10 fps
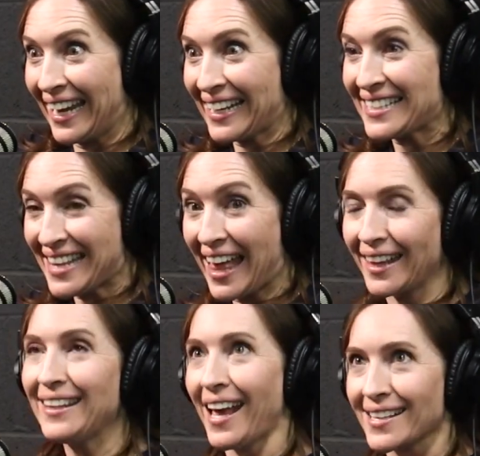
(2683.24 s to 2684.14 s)
Because
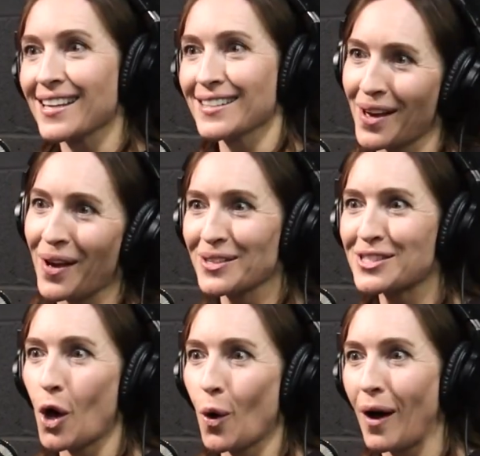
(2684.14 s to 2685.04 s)
that's
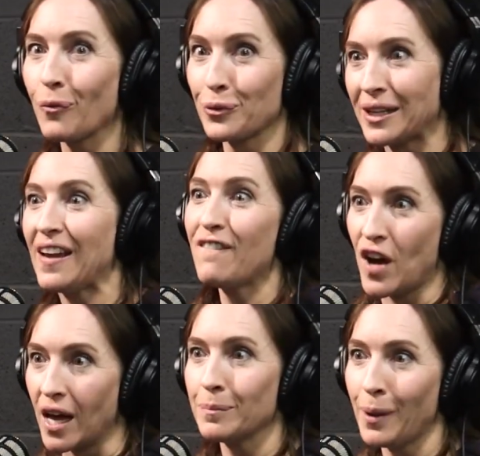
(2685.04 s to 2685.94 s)
also a really
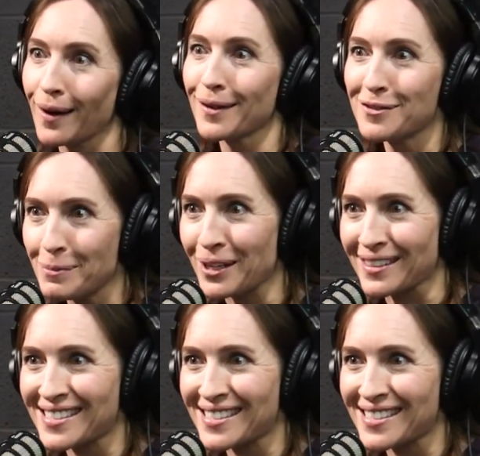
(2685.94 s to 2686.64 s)
fun part of sports.